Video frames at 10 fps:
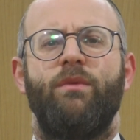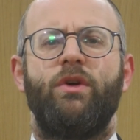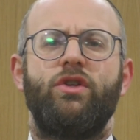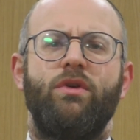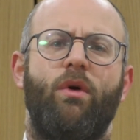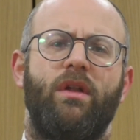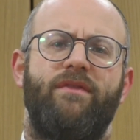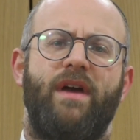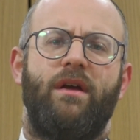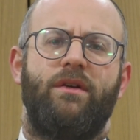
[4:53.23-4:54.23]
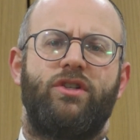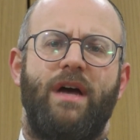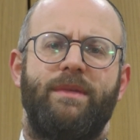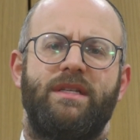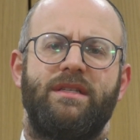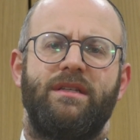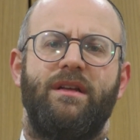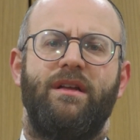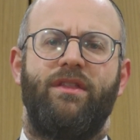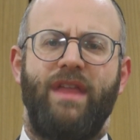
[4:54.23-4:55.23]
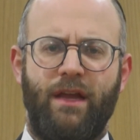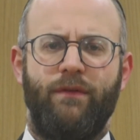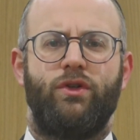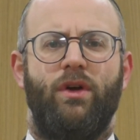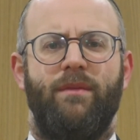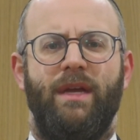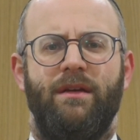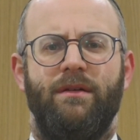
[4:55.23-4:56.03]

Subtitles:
Wishing you all a very good Shabbos. Thank you for joining me.